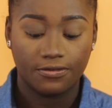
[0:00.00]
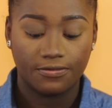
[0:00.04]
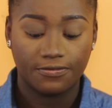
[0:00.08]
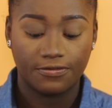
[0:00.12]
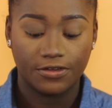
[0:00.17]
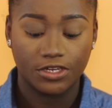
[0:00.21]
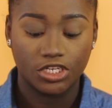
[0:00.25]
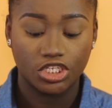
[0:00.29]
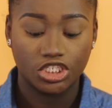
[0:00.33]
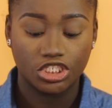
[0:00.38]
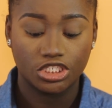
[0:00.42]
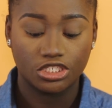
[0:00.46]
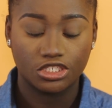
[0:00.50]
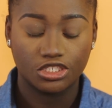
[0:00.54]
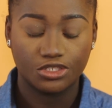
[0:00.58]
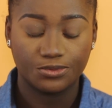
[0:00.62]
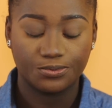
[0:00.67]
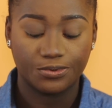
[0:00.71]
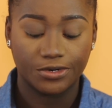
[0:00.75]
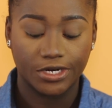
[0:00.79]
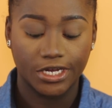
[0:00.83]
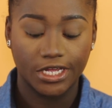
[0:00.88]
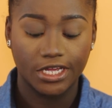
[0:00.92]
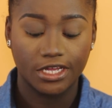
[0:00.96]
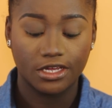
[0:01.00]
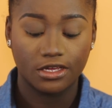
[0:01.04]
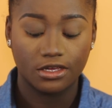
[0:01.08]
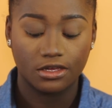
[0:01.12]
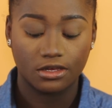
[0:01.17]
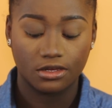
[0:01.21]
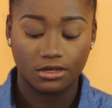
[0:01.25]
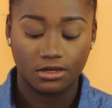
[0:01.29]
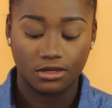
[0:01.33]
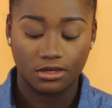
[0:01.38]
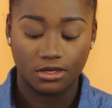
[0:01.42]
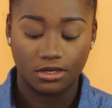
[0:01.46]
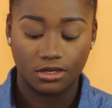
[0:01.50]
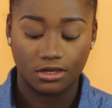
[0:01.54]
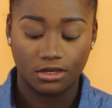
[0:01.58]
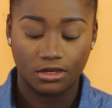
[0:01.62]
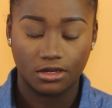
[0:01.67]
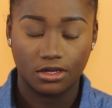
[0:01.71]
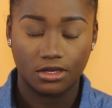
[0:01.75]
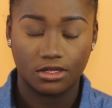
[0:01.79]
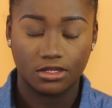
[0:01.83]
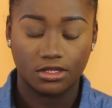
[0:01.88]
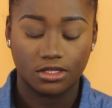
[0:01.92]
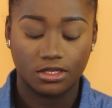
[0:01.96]
finishing spray,
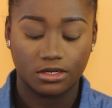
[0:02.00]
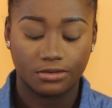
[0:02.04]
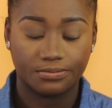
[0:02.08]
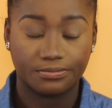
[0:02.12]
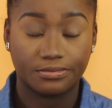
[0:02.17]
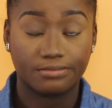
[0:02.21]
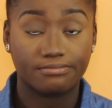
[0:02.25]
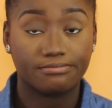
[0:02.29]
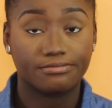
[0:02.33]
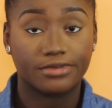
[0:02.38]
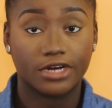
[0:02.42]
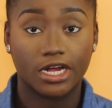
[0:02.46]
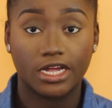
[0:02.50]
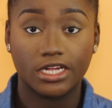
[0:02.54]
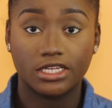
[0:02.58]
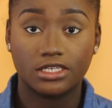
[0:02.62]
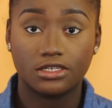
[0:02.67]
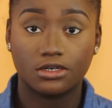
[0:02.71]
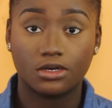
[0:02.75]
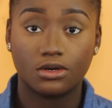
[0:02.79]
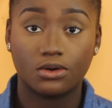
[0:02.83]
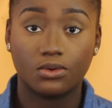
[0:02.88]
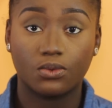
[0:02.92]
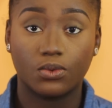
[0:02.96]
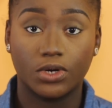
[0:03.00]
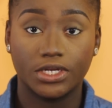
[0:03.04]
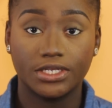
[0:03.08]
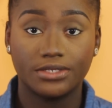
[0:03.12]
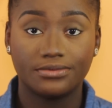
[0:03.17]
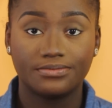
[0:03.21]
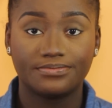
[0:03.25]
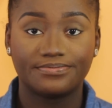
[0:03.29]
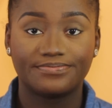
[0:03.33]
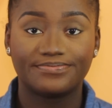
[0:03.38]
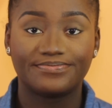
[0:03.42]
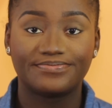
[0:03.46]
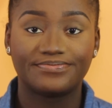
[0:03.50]
the bridal one.